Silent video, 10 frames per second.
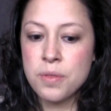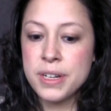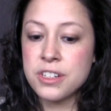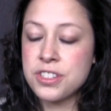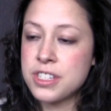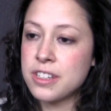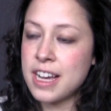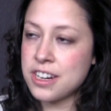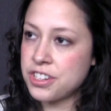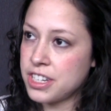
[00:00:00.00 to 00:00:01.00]
We are still
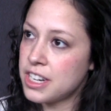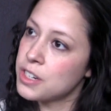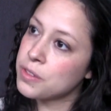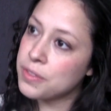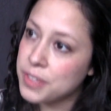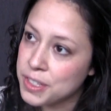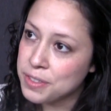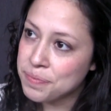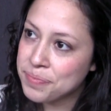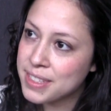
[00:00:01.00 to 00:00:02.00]
actually under
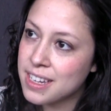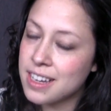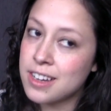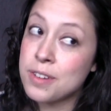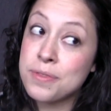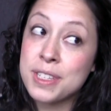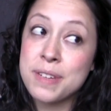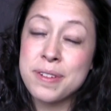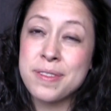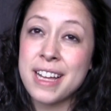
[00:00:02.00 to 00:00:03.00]
review. Hopefully
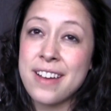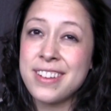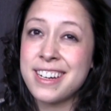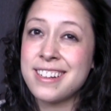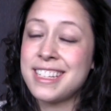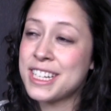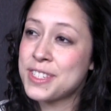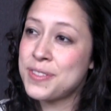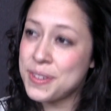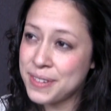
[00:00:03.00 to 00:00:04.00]
we will have it here in the
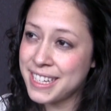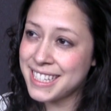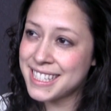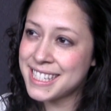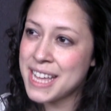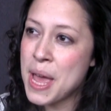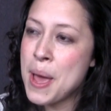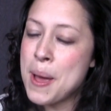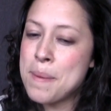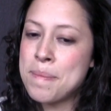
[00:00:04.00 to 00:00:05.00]
next few weeks.
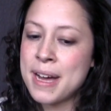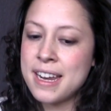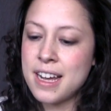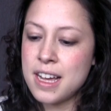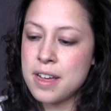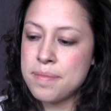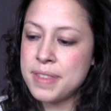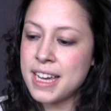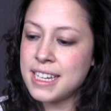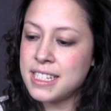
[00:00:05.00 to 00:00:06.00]
But
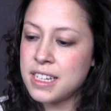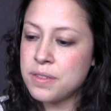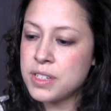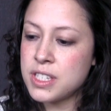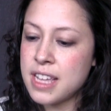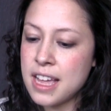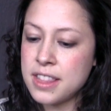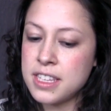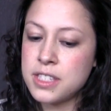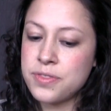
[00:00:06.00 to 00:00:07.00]
the idea was that
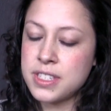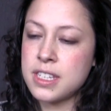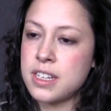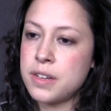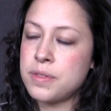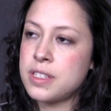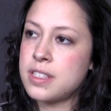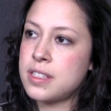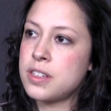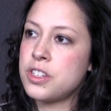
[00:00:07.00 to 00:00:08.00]
this facility was
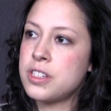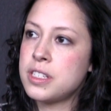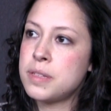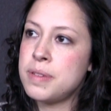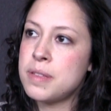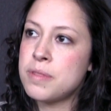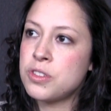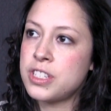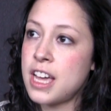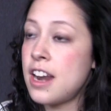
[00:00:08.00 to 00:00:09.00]
to be the
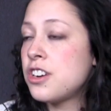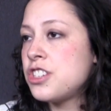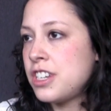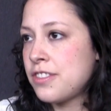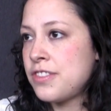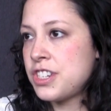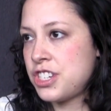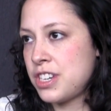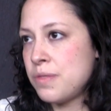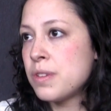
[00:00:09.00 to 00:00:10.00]
most energy
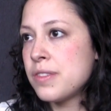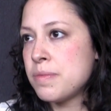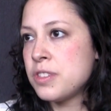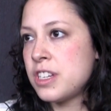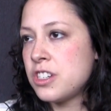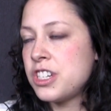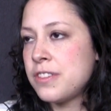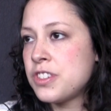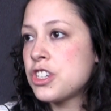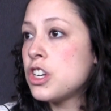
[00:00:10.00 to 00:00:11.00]
efficient, one of the most energy
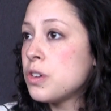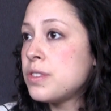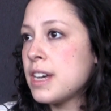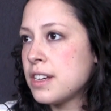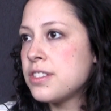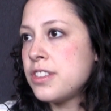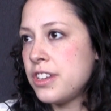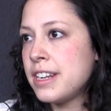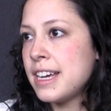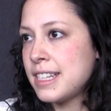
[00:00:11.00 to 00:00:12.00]
efficient hotels in the
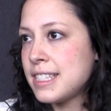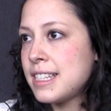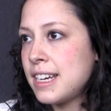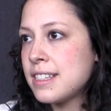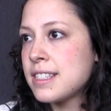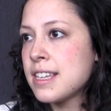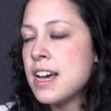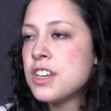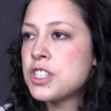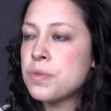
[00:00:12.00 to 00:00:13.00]
United States.
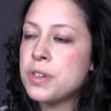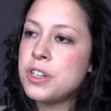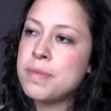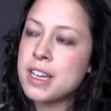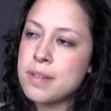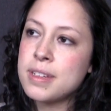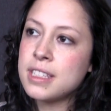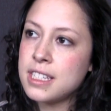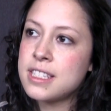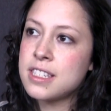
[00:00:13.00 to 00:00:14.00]
So when you become a
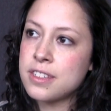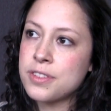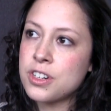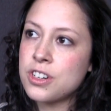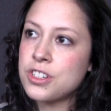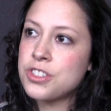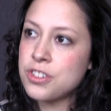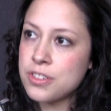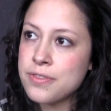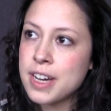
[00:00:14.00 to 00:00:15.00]
LEED Silver
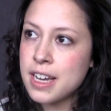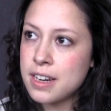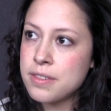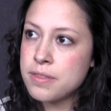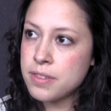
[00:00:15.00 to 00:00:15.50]
certified